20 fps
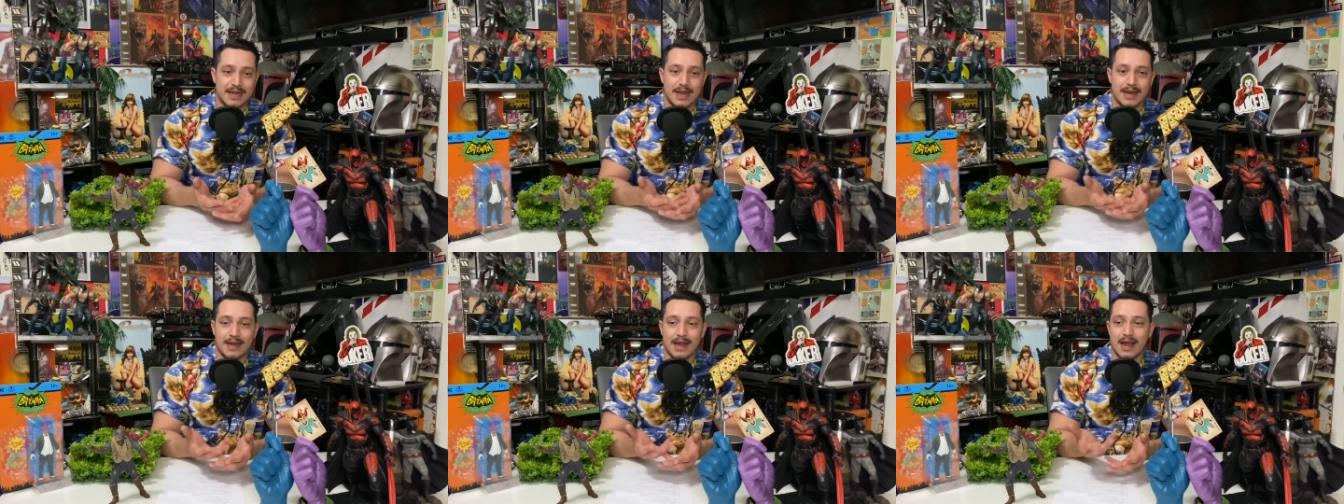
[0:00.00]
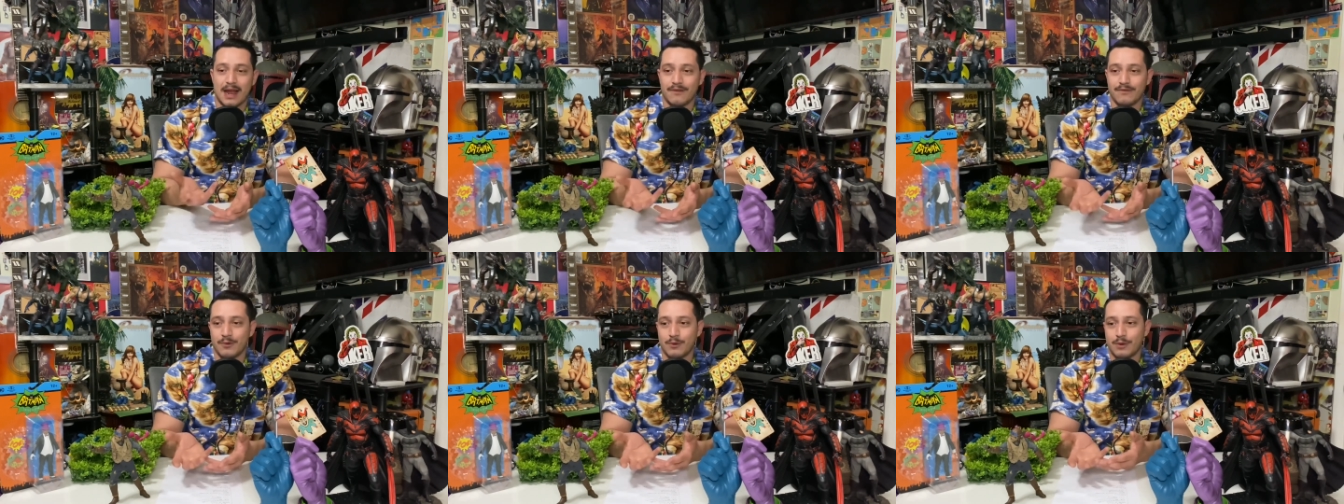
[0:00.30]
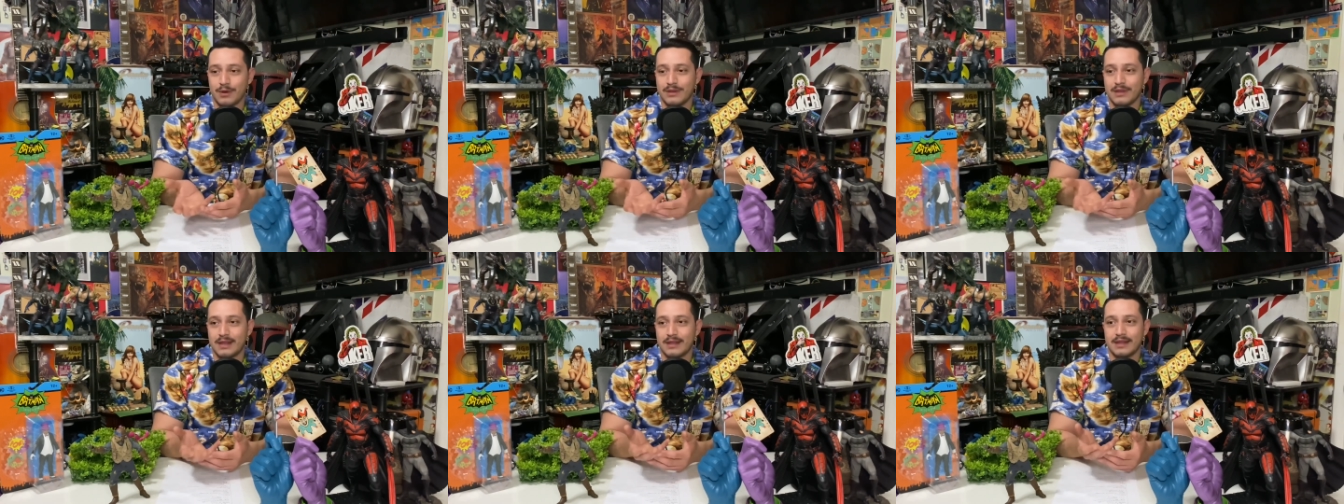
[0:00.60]
and I have the
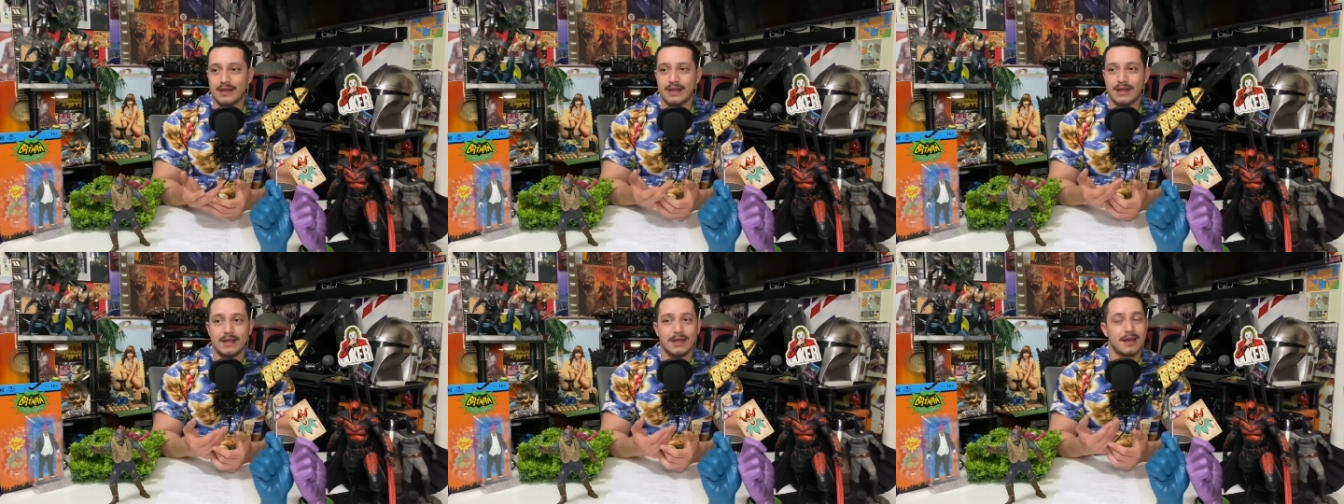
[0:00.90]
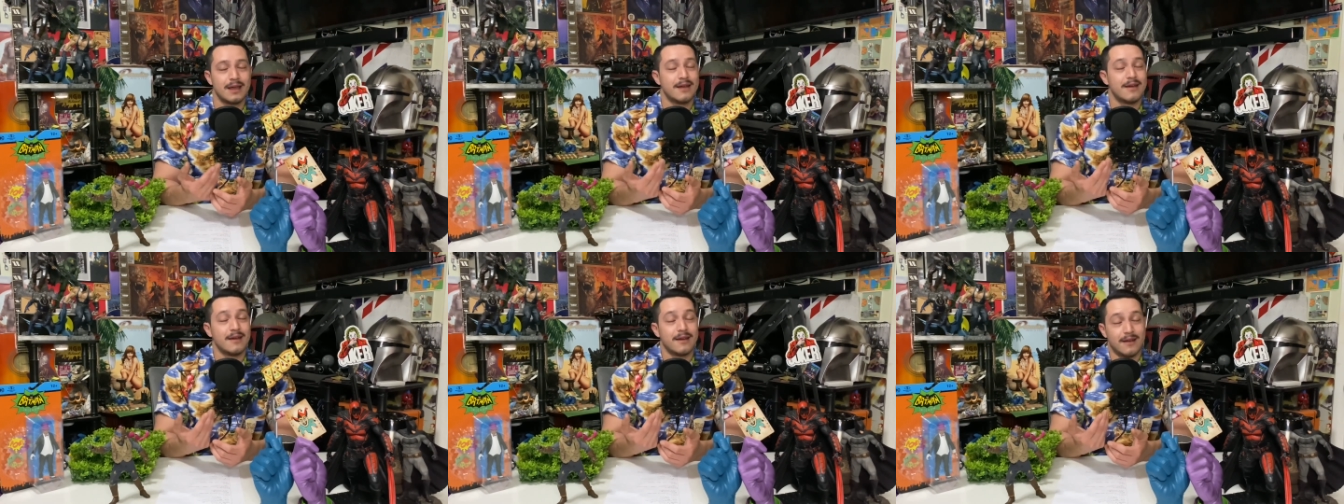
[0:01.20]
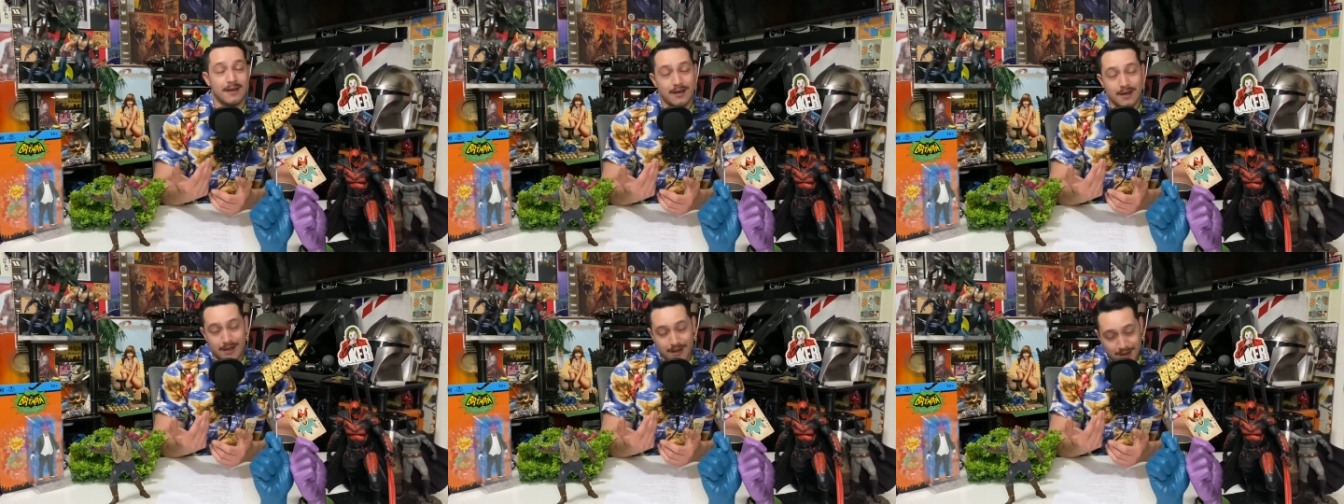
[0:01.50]
one that they
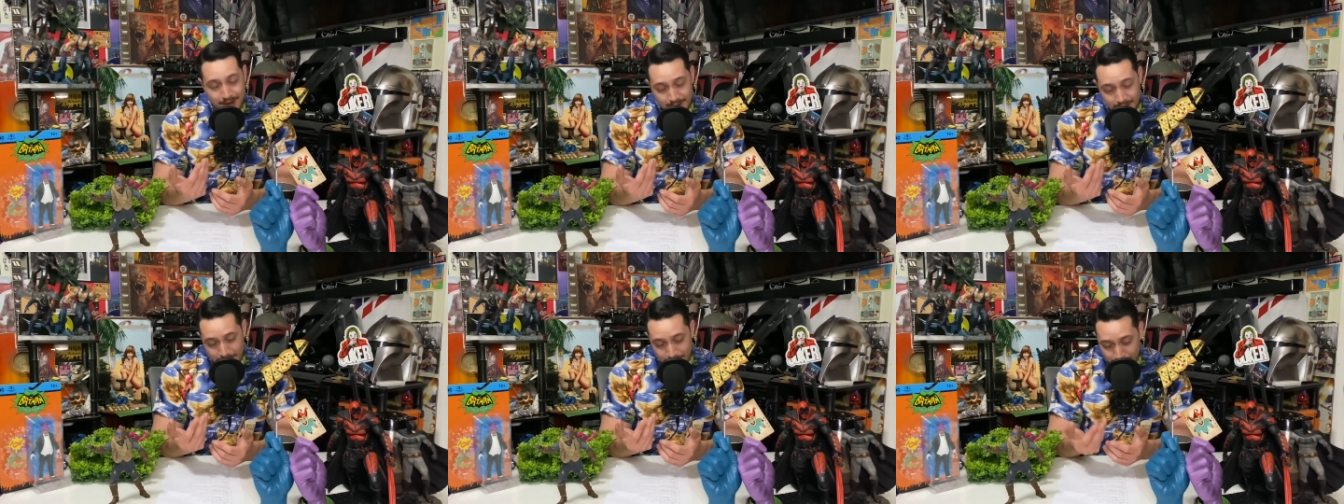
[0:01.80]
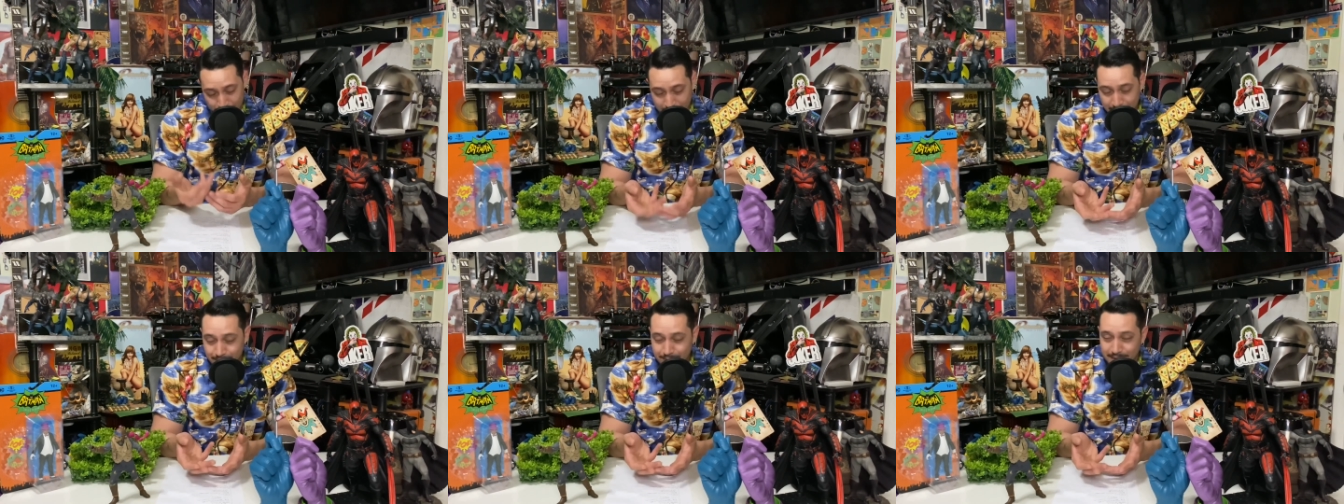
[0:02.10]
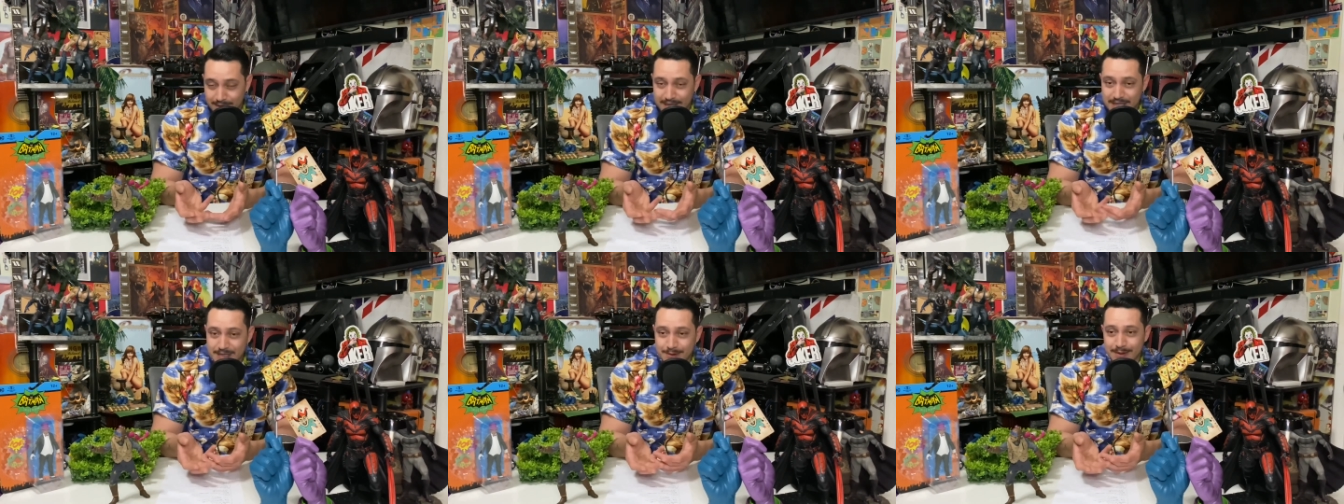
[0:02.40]

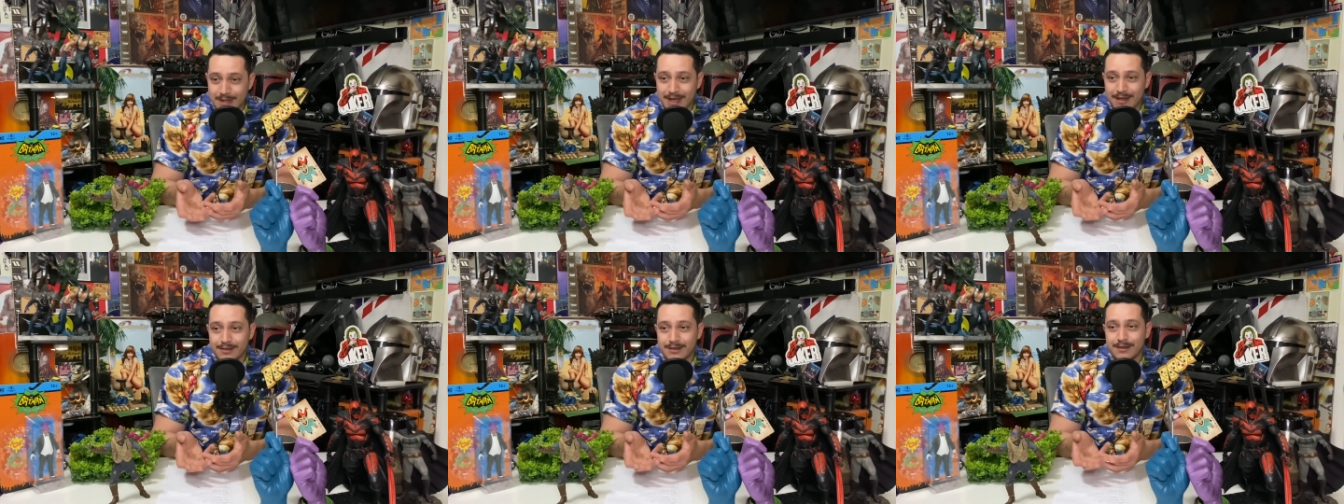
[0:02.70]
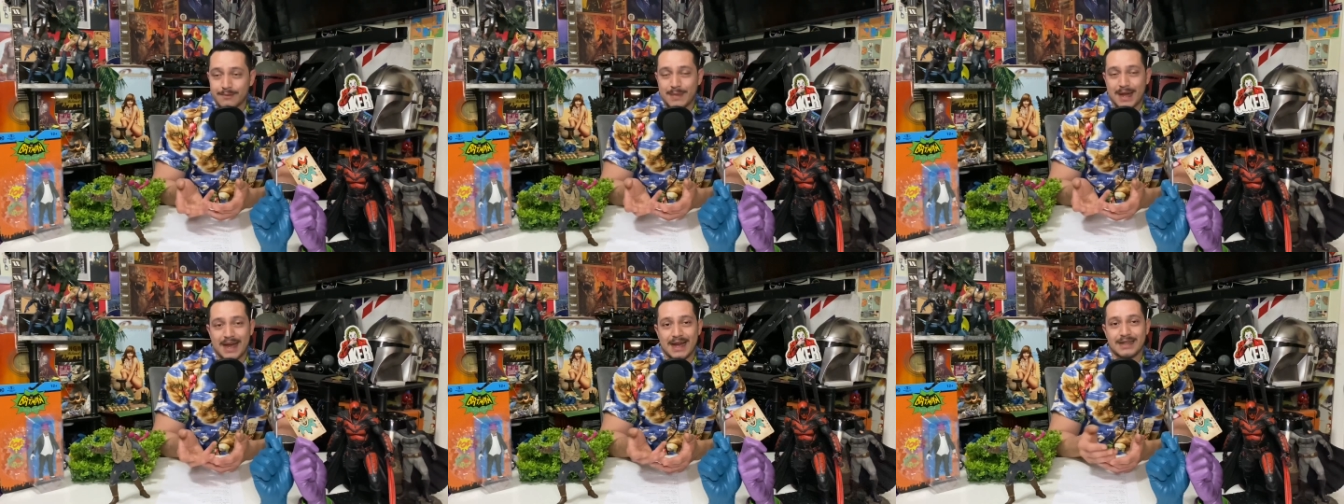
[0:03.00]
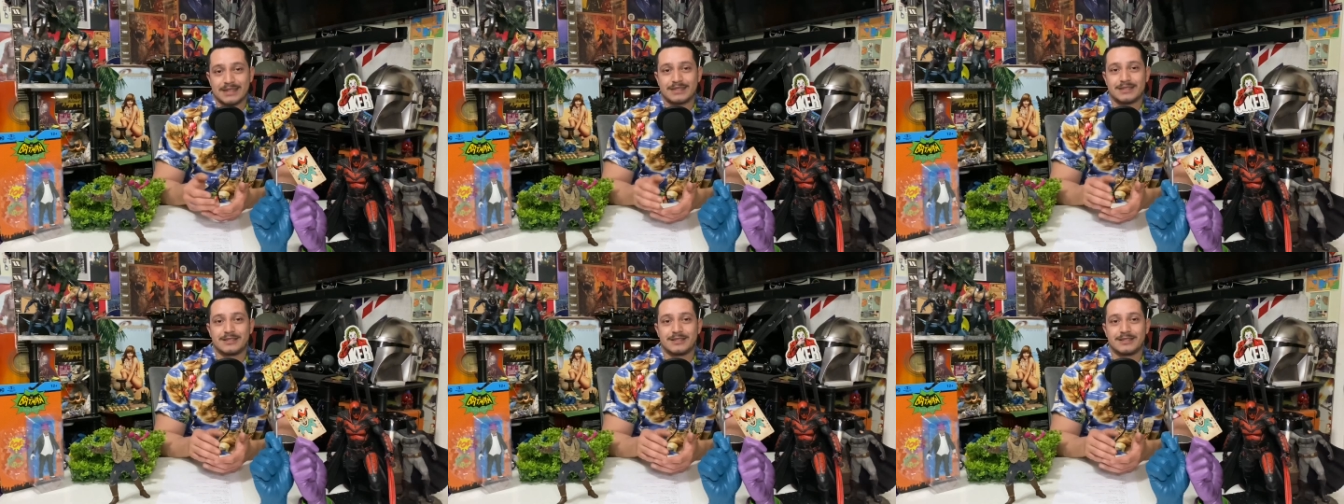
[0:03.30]
re-released without the mask.